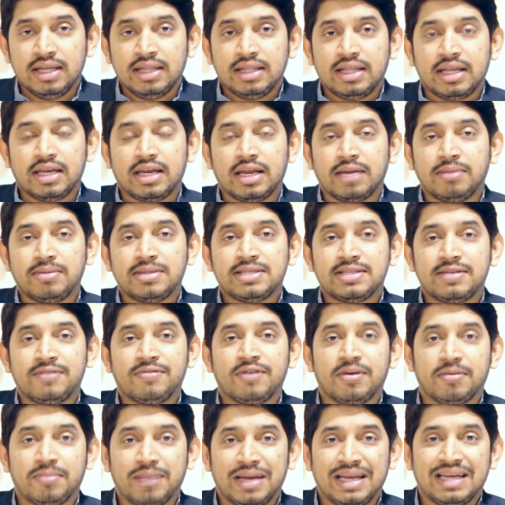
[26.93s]
there can be
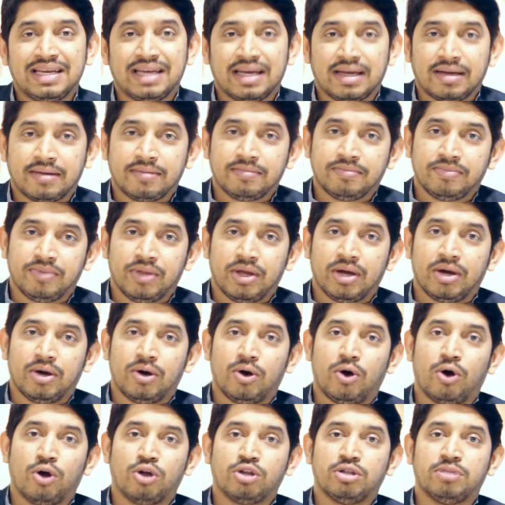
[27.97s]
severe bleeding uh,
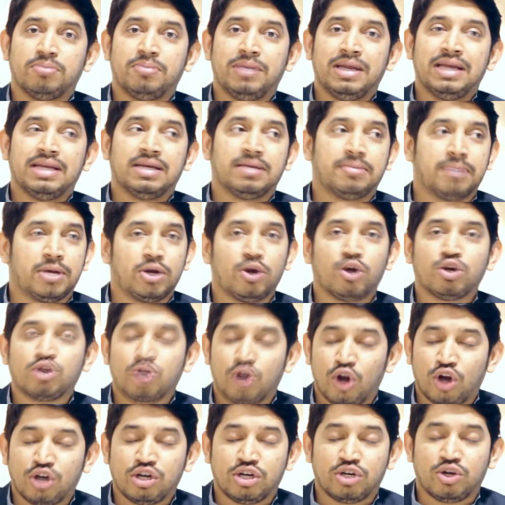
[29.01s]
or the bleeding may not
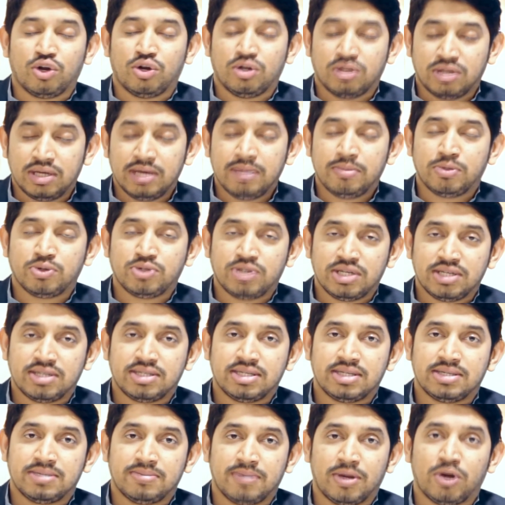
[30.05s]
clot at all. The
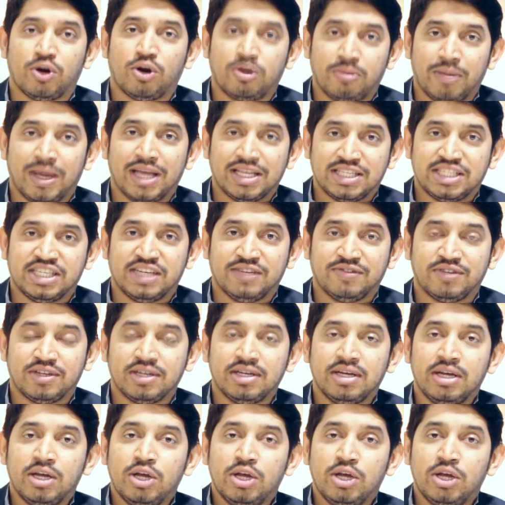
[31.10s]
hemostasis may not be achieved.